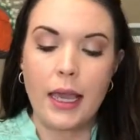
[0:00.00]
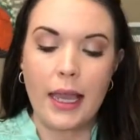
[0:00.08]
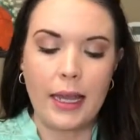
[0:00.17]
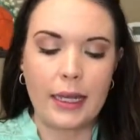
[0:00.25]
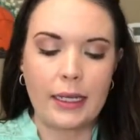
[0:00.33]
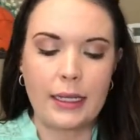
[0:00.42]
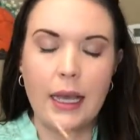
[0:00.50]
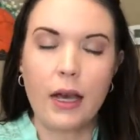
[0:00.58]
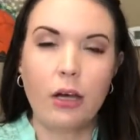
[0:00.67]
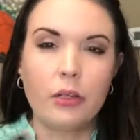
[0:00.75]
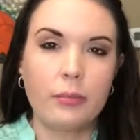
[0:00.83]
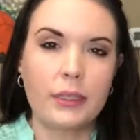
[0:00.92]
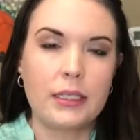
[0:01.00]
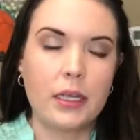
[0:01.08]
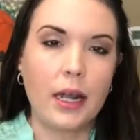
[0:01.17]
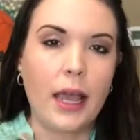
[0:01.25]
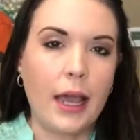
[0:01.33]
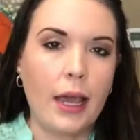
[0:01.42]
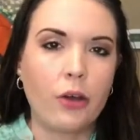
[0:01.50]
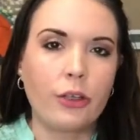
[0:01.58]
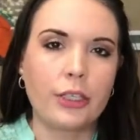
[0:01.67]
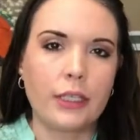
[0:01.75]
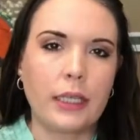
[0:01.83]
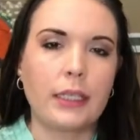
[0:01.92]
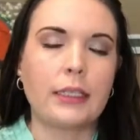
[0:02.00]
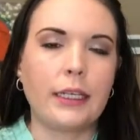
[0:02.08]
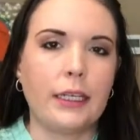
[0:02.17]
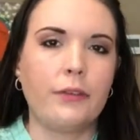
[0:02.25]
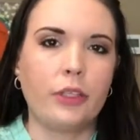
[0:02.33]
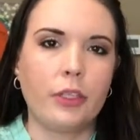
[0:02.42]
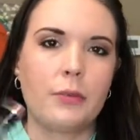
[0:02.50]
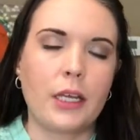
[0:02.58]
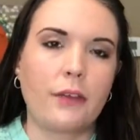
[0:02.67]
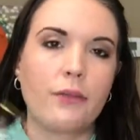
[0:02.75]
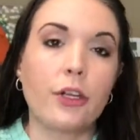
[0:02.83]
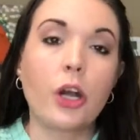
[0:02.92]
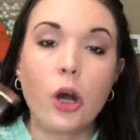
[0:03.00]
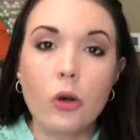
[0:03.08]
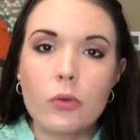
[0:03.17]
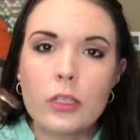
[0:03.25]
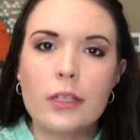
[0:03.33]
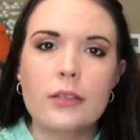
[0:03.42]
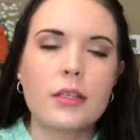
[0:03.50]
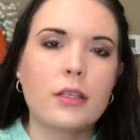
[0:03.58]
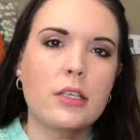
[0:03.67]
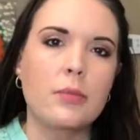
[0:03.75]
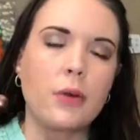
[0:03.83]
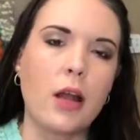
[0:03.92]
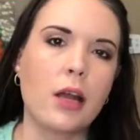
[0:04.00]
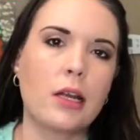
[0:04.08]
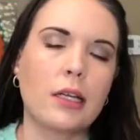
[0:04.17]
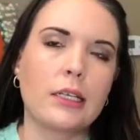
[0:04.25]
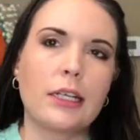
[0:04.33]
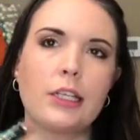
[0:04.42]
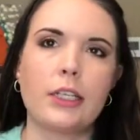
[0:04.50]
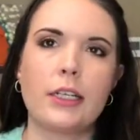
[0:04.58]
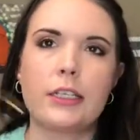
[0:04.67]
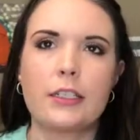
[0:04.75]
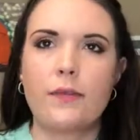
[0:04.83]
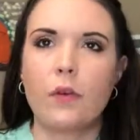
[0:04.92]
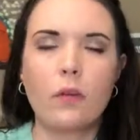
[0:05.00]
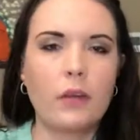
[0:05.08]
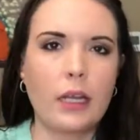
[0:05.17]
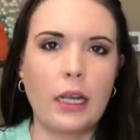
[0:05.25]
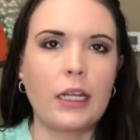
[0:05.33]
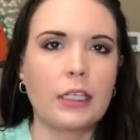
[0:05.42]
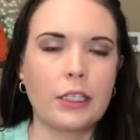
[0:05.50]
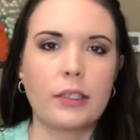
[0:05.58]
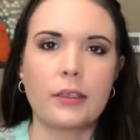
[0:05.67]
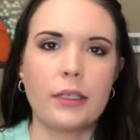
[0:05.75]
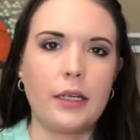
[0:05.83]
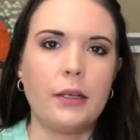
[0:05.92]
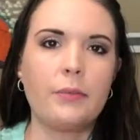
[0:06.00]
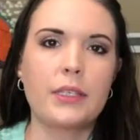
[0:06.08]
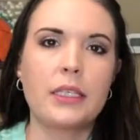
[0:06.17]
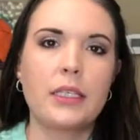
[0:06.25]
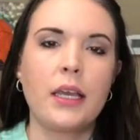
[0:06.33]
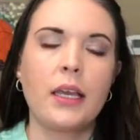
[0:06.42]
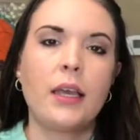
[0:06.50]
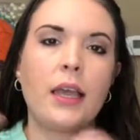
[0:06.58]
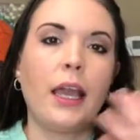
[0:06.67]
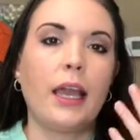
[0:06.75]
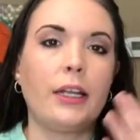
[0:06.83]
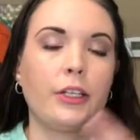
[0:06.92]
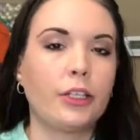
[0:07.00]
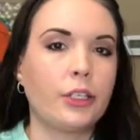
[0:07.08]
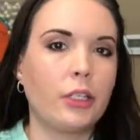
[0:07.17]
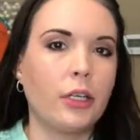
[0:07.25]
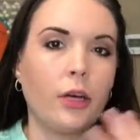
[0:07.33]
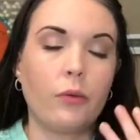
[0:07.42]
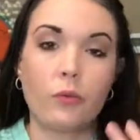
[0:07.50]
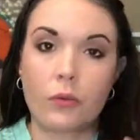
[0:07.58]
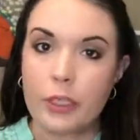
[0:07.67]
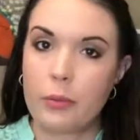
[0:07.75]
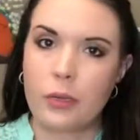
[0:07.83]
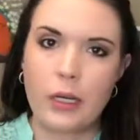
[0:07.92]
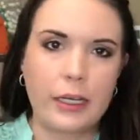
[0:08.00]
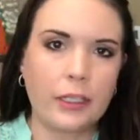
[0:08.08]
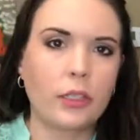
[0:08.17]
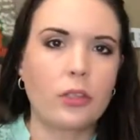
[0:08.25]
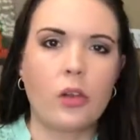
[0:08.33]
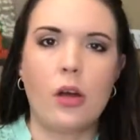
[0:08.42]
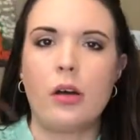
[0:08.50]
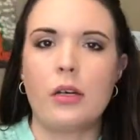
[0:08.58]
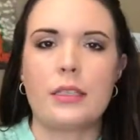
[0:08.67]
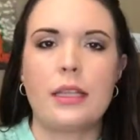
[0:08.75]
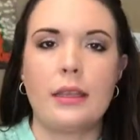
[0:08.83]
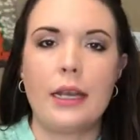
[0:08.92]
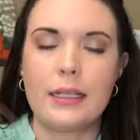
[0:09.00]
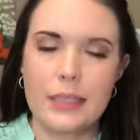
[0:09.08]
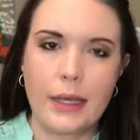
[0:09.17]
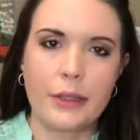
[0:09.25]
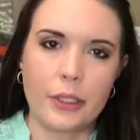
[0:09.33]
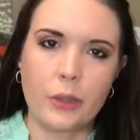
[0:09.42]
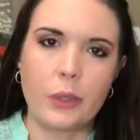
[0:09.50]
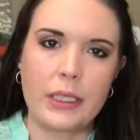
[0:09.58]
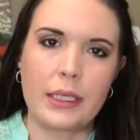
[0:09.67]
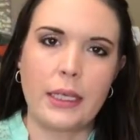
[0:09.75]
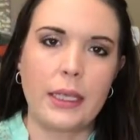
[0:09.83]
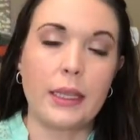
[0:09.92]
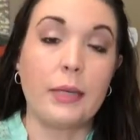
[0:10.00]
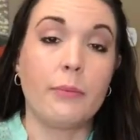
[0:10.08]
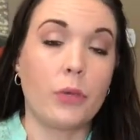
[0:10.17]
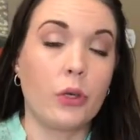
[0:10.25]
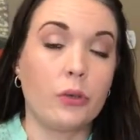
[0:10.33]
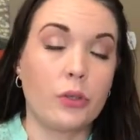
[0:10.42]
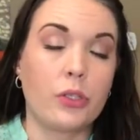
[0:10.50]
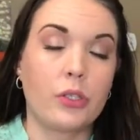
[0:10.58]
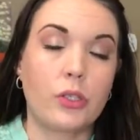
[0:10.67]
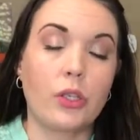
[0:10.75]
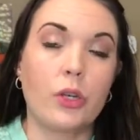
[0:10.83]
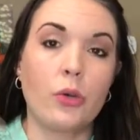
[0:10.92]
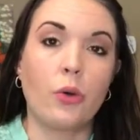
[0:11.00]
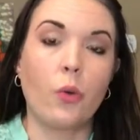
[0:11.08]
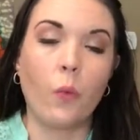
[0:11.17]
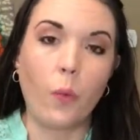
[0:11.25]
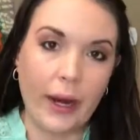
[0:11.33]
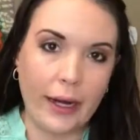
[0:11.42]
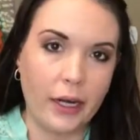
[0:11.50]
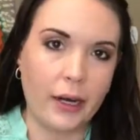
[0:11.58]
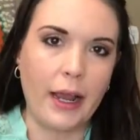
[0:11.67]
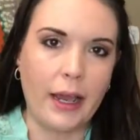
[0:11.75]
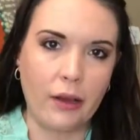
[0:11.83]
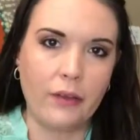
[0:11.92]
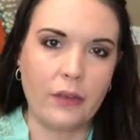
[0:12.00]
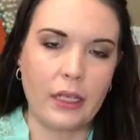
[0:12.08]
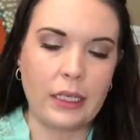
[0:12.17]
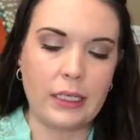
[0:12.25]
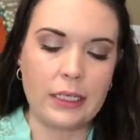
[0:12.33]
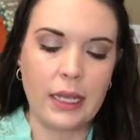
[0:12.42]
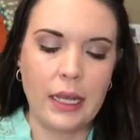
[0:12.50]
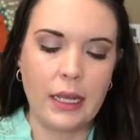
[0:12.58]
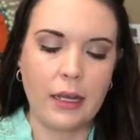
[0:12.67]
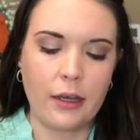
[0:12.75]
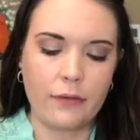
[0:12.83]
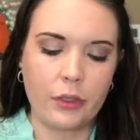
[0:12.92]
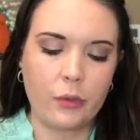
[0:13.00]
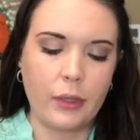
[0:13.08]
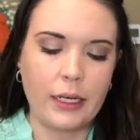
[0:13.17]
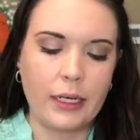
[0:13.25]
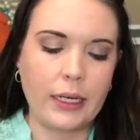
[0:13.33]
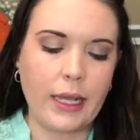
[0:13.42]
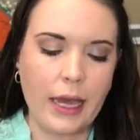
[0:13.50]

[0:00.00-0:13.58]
And that all depends on how you're taking care of your lips. Like if you're only using this product and you're exfoliating your lips and you're reapplying your gloss, that's how you're going to get the most wear out of these. Now if you're wearing